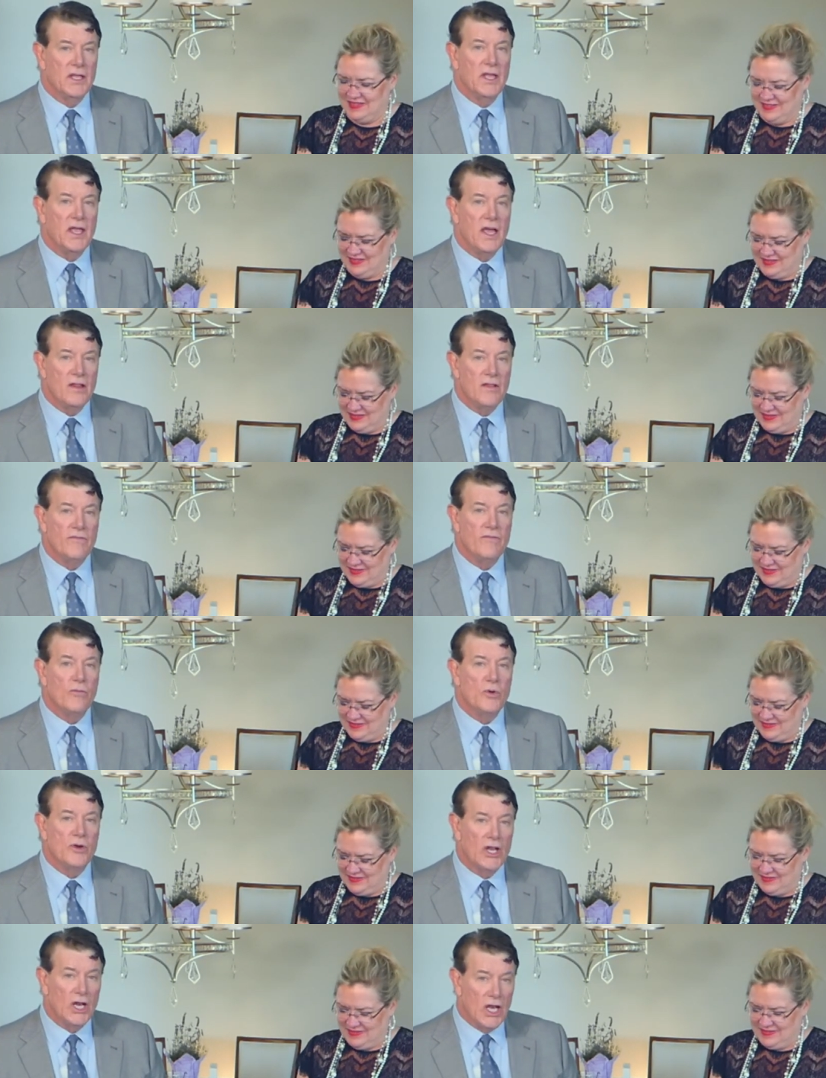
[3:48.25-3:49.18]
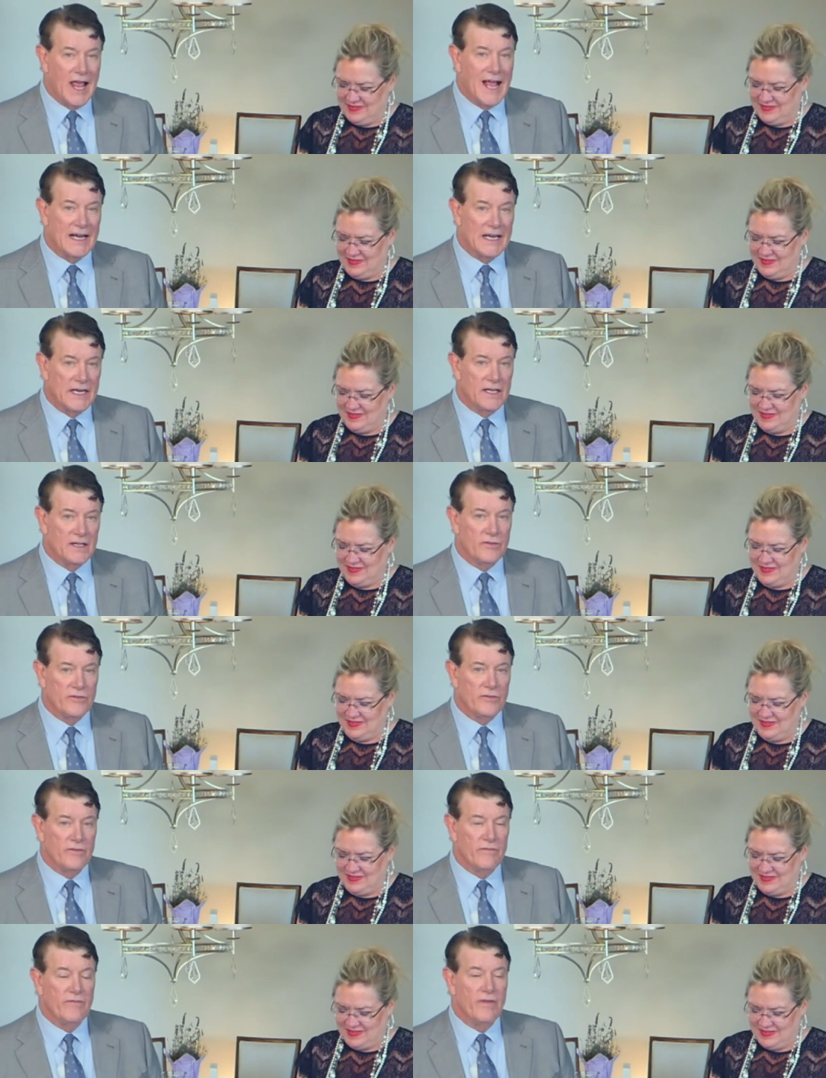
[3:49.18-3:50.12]
Speaker 1: California lockdowns,
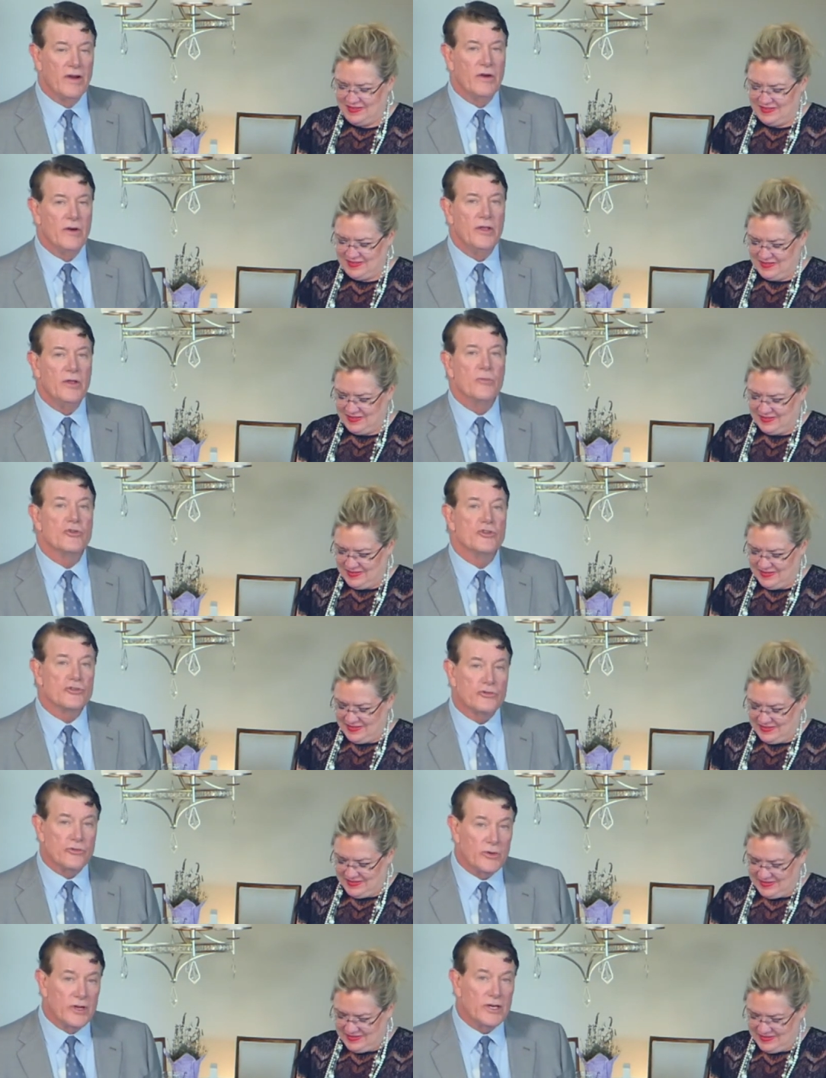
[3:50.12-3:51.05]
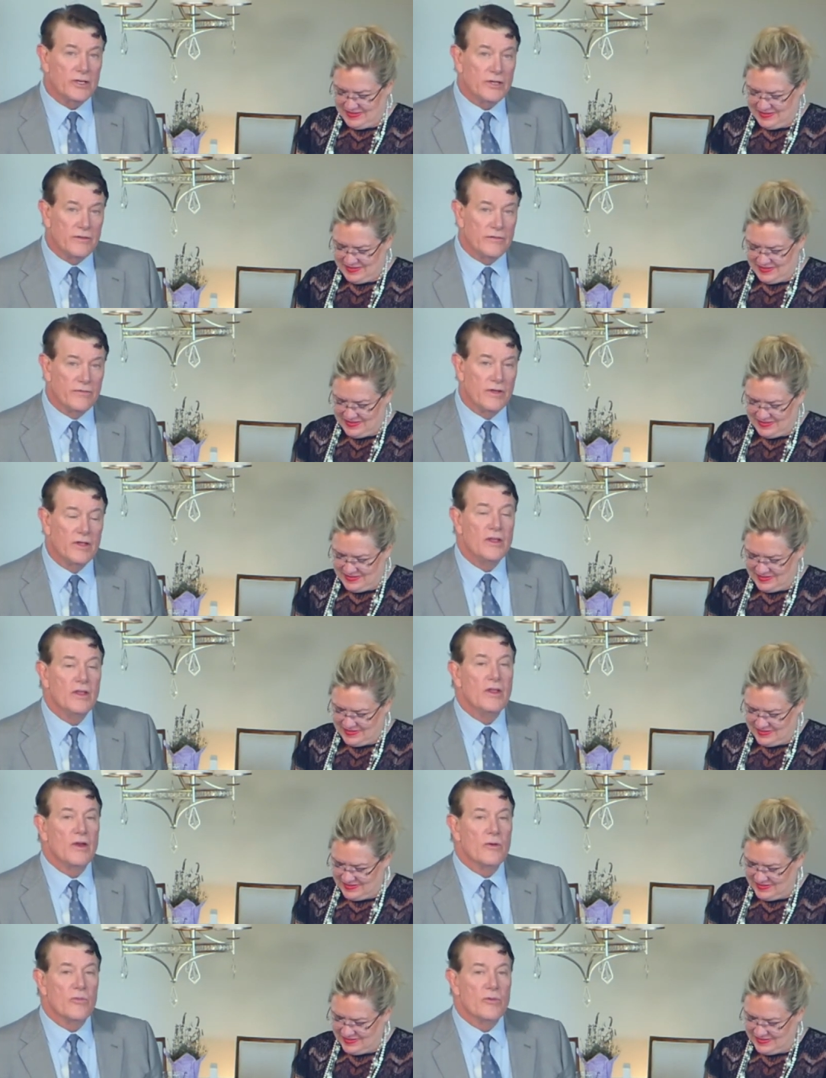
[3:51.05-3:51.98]
the very restrictive
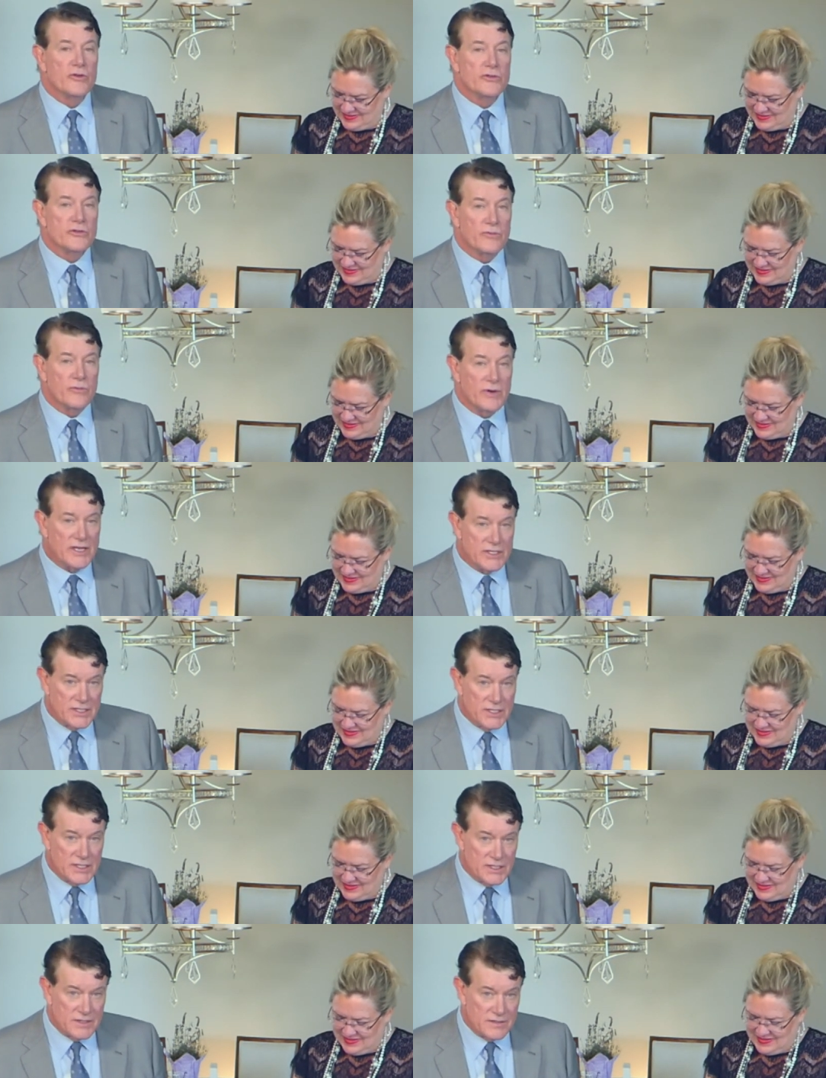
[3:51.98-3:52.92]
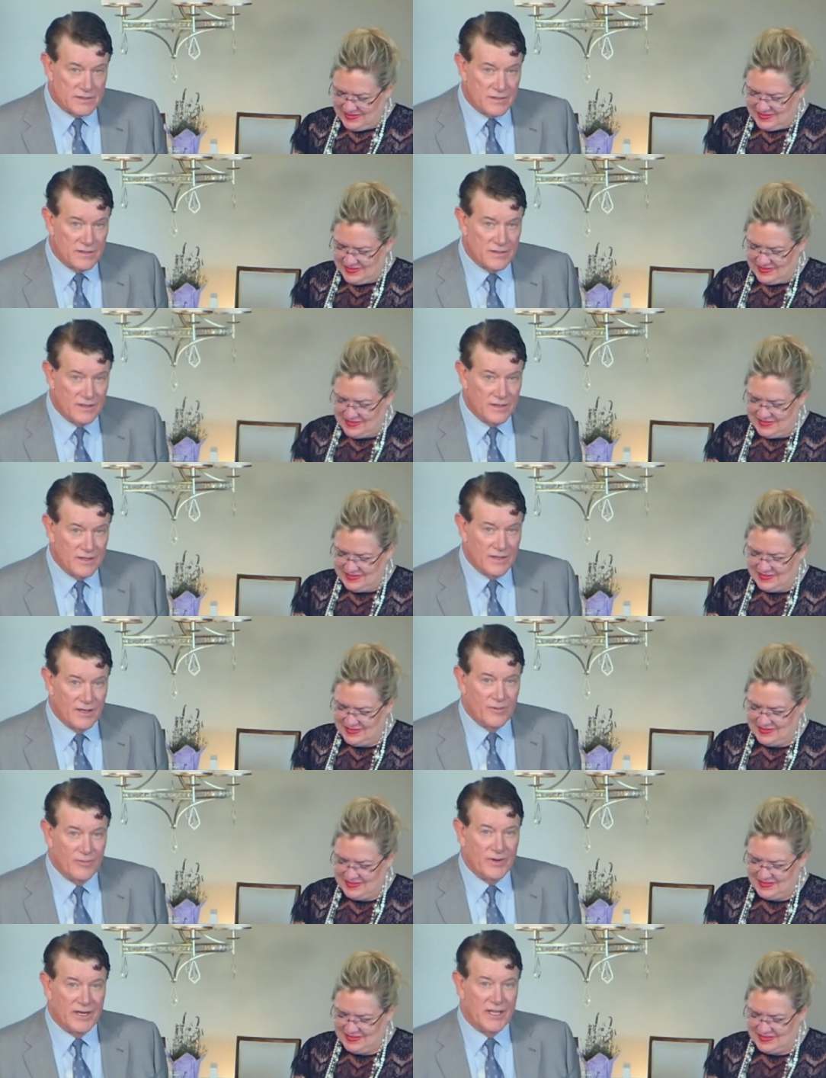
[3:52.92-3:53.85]
restrictions
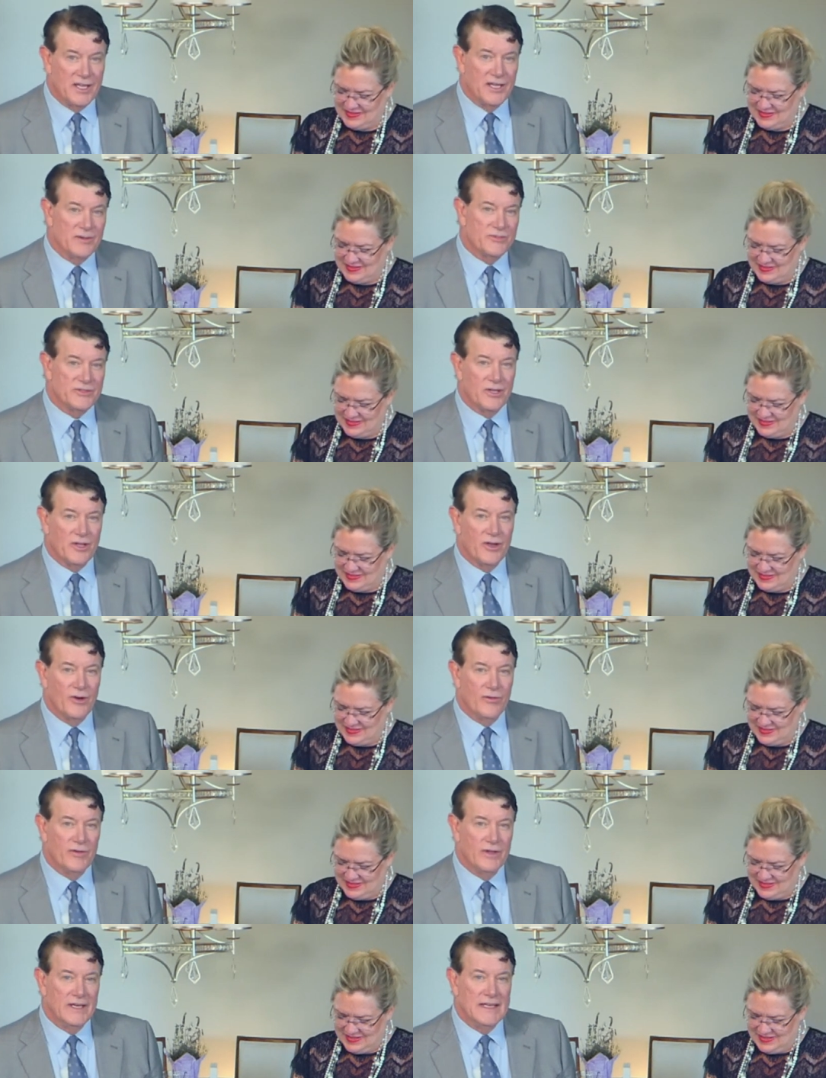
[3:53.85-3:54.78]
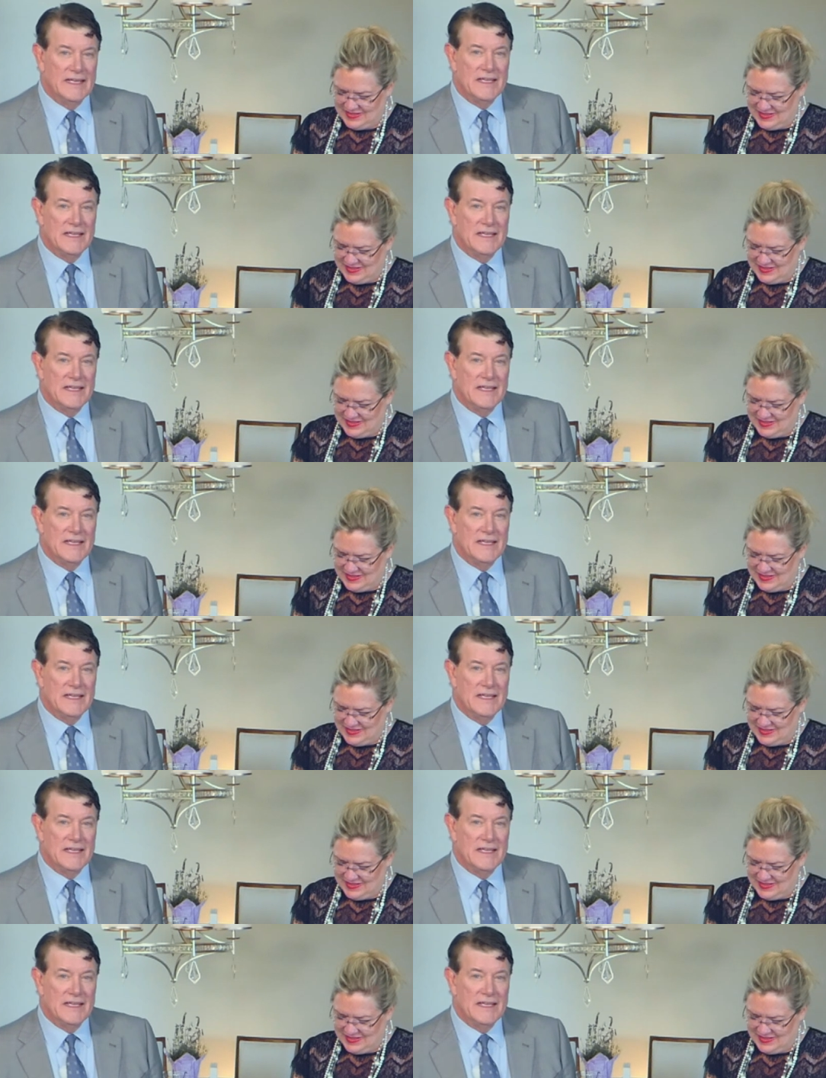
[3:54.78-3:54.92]
when it comes to COVID.